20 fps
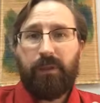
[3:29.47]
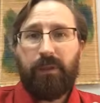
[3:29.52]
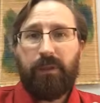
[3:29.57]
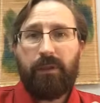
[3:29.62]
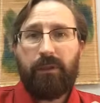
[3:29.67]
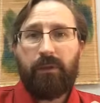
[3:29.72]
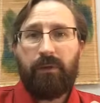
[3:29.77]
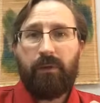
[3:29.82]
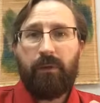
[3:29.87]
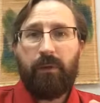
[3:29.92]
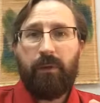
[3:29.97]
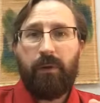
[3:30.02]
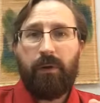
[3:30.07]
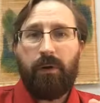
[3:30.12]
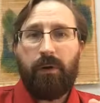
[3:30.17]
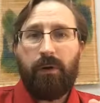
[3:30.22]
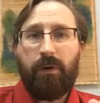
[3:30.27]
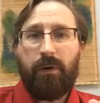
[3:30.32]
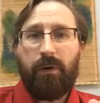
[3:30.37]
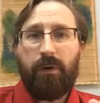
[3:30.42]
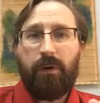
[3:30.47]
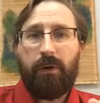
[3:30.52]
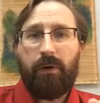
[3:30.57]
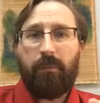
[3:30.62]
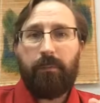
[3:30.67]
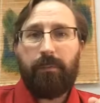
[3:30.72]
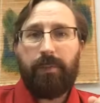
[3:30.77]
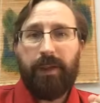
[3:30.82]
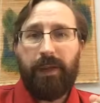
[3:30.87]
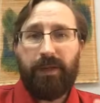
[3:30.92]
your
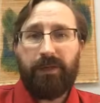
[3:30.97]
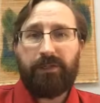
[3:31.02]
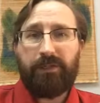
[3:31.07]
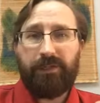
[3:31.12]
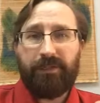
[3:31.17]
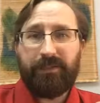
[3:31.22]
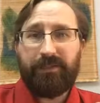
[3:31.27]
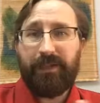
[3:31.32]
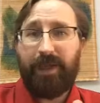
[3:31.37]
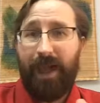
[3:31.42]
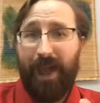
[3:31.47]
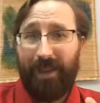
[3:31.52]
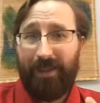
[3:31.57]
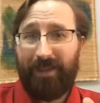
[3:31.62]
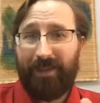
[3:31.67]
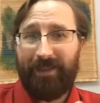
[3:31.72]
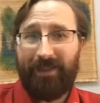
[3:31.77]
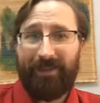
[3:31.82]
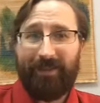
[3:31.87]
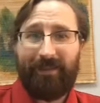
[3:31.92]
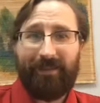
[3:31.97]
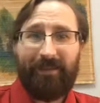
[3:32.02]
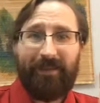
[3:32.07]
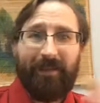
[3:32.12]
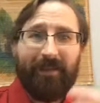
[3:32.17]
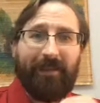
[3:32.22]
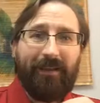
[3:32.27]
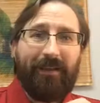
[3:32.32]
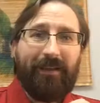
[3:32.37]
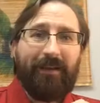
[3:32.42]
patience, if
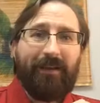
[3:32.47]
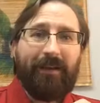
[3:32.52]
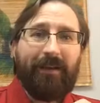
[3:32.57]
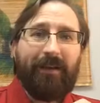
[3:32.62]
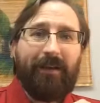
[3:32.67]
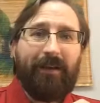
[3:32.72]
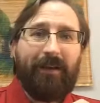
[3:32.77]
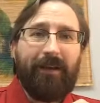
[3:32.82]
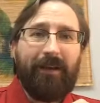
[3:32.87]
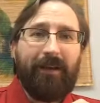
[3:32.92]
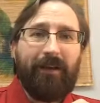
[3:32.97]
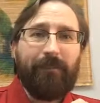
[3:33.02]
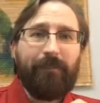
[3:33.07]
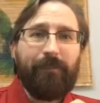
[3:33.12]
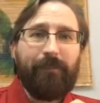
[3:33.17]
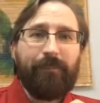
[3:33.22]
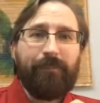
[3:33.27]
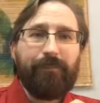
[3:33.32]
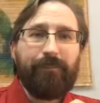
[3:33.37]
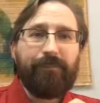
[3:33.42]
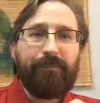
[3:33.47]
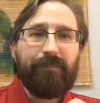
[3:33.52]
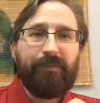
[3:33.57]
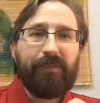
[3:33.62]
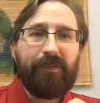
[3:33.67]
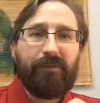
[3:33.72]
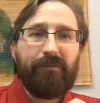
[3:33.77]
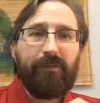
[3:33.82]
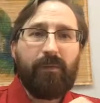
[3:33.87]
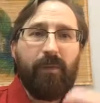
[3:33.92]

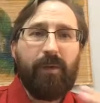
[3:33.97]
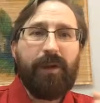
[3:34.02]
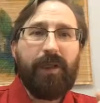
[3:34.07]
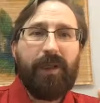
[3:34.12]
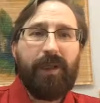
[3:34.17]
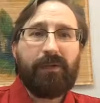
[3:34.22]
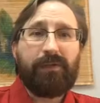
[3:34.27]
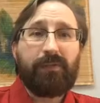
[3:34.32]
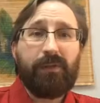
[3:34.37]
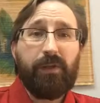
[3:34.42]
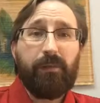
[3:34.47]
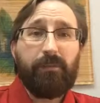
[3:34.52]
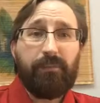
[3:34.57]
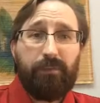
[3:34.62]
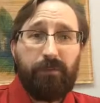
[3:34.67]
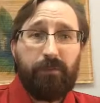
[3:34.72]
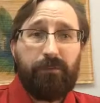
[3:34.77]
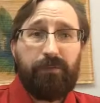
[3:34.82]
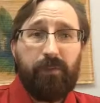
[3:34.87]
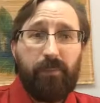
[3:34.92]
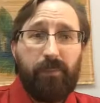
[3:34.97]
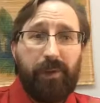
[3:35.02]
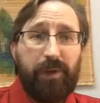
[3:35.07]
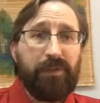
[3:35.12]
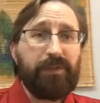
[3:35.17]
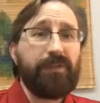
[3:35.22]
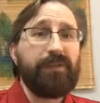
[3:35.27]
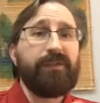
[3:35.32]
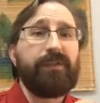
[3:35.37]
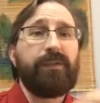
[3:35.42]
you want to actually improve your
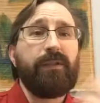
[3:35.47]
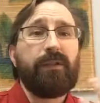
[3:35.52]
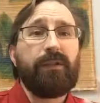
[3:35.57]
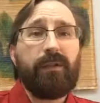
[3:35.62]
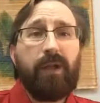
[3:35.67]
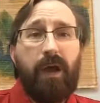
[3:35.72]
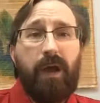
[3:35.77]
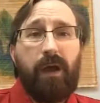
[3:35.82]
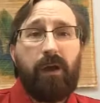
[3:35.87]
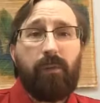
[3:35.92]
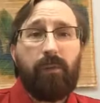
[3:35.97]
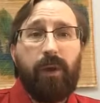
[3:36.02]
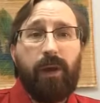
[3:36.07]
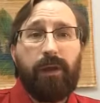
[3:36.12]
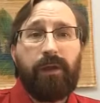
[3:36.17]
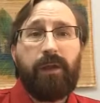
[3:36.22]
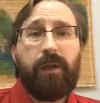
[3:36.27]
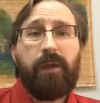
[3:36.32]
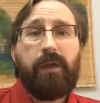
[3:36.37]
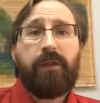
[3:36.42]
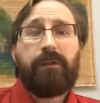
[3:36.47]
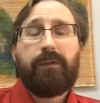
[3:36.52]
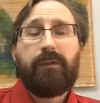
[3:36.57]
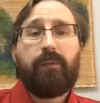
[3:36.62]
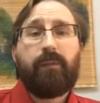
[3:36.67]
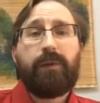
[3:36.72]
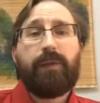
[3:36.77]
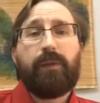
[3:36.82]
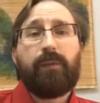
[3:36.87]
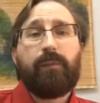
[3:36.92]
patience in the long run, then
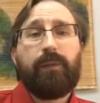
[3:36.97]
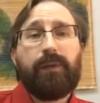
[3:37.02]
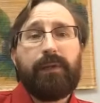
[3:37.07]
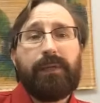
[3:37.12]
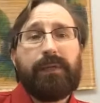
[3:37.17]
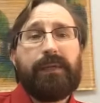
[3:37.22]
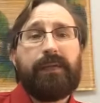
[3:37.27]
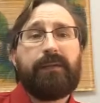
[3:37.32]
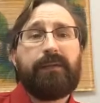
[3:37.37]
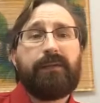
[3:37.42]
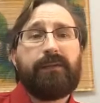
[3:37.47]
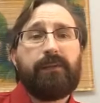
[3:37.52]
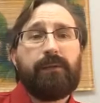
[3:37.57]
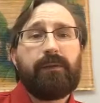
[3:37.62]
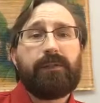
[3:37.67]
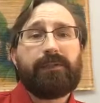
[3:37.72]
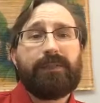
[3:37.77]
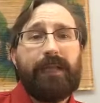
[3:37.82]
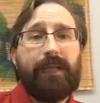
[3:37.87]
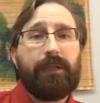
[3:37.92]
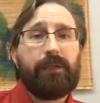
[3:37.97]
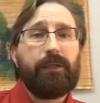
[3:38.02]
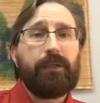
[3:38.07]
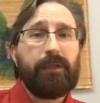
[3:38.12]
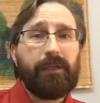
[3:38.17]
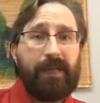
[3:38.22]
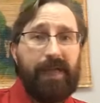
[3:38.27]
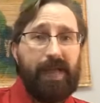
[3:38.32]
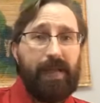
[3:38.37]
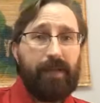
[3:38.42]
what you really need to do is take a
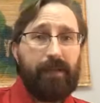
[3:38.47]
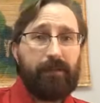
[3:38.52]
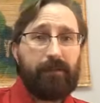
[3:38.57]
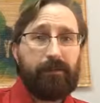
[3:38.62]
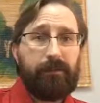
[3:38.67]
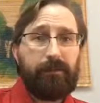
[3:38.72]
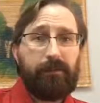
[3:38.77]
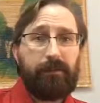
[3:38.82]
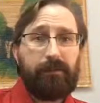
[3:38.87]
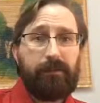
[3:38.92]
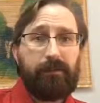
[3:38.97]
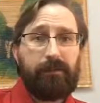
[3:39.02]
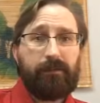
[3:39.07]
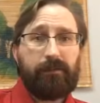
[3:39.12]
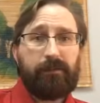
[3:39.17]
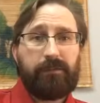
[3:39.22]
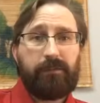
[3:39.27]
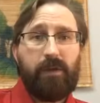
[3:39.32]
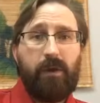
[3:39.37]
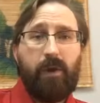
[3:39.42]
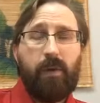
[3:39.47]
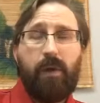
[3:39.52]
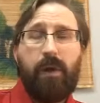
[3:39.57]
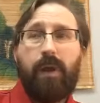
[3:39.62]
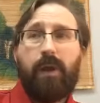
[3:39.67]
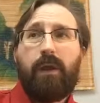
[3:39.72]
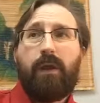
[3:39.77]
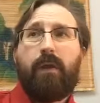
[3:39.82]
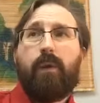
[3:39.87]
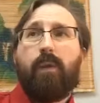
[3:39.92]
look at it. So
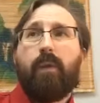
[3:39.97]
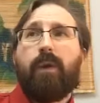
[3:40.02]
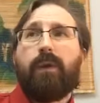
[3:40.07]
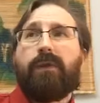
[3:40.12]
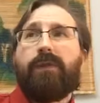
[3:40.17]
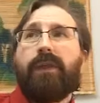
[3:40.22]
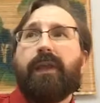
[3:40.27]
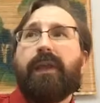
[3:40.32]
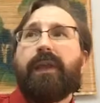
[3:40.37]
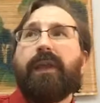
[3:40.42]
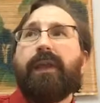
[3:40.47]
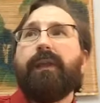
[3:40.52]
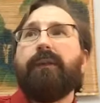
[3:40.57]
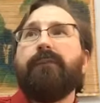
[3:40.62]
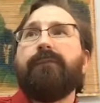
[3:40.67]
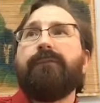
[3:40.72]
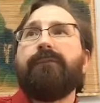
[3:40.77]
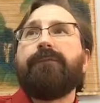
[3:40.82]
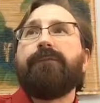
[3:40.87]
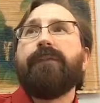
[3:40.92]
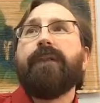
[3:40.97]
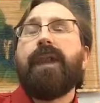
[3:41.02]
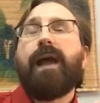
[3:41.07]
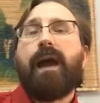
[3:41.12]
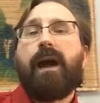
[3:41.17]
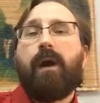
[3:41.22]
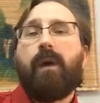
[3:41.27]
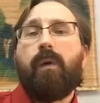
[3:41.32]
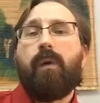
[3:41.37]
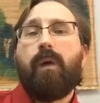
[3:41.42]
we're thinking of
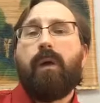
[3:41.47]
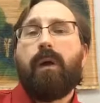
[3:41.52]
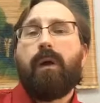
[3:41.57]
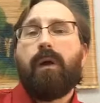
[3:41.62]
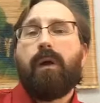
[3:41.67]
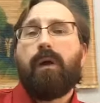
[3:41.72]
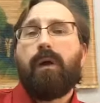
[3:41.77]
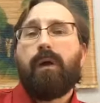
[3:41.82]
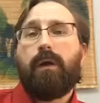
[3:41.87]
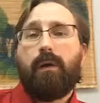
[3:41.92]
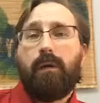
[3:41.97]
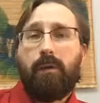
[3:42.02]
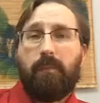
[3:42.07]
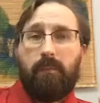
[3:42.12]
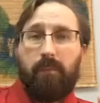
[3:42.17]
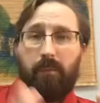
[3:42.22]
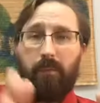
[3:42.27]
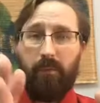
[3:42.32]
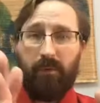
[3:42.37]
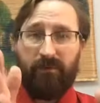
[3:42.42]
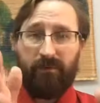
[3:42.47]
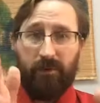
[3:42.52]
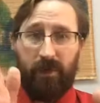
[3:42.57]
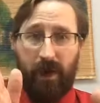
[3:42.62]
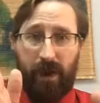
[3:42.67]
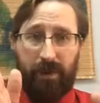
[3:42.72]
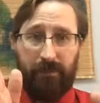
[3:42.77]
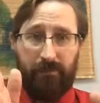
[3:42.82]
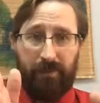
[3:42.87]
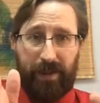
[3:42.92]
now, we've
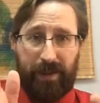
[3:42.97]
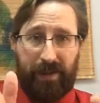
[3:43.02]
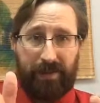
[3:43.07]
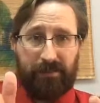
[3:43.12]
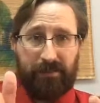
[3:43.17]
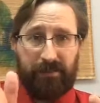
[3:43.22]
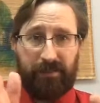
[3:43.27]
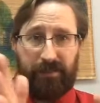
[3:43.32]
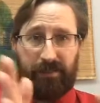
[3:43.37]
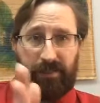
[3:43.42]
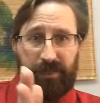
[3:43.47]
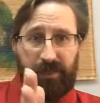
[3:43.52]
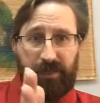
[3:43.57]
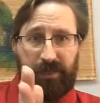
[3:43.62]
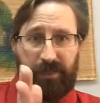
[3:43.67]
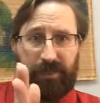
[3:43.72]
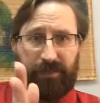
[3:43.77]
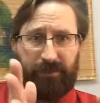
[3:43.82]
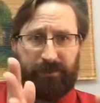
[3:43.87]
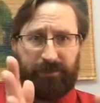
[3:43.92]
gotten past the